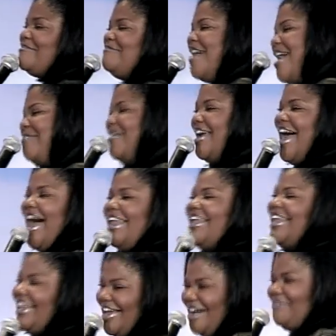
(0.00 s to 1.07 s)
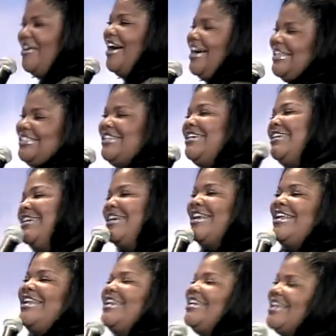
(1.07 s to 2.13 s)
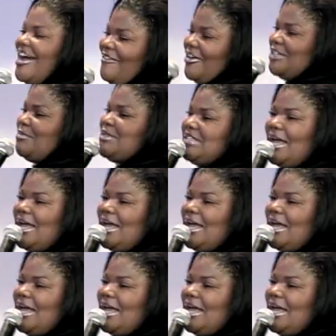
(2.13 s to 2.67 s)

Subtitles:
Baby, I love us. Love us.